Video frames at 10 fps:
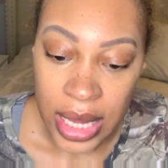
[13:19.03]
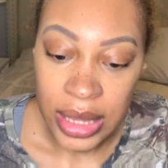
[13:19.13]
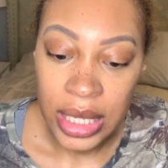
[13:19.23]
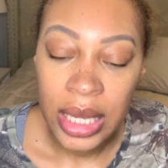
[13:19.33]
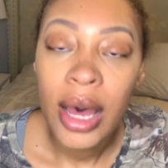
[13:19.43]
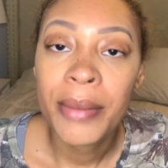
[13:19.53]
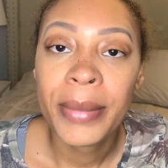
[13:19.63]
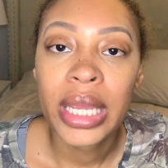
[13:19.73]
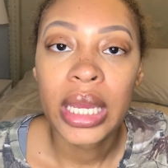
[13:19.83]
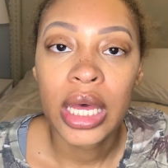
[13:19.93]
the
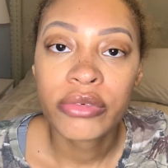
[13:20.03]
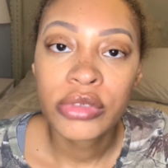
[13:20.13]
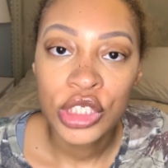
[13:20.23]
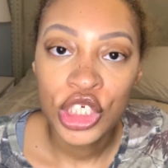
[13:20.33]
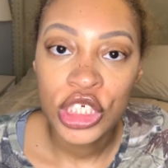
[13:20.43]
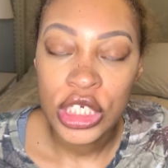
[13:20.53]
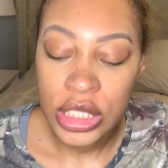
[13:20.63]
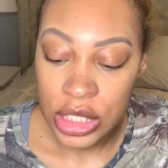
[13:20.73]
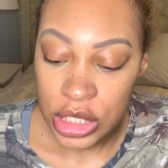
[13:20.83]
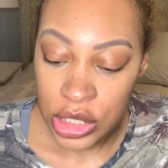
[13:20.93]
coming of
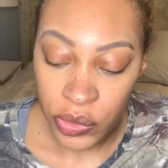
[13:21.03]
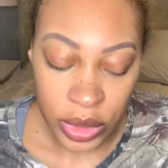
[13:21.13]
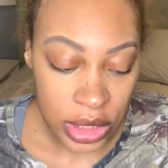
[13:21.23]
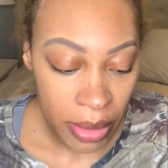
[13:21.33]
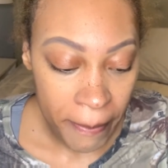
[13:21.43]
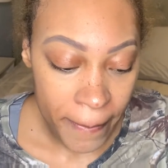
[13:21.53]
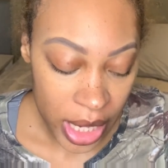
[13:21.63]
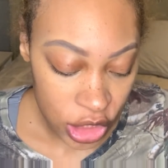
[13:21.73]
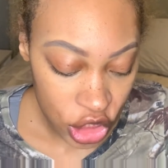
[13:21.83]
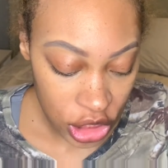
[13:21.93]
Jesus was
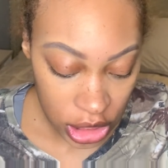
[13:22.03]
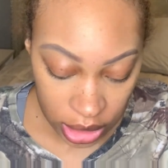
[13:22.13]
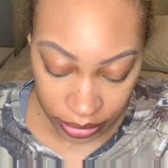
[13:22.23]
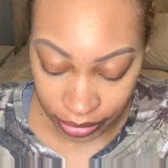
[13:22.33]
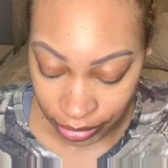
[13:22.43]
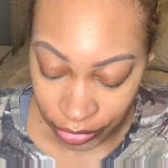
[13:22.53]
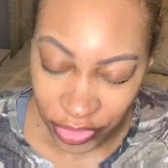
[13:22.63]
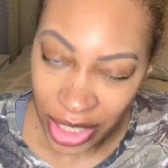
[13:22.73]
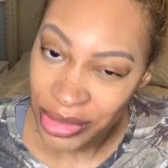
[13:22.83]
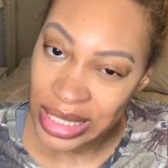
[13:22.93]
mentioned, very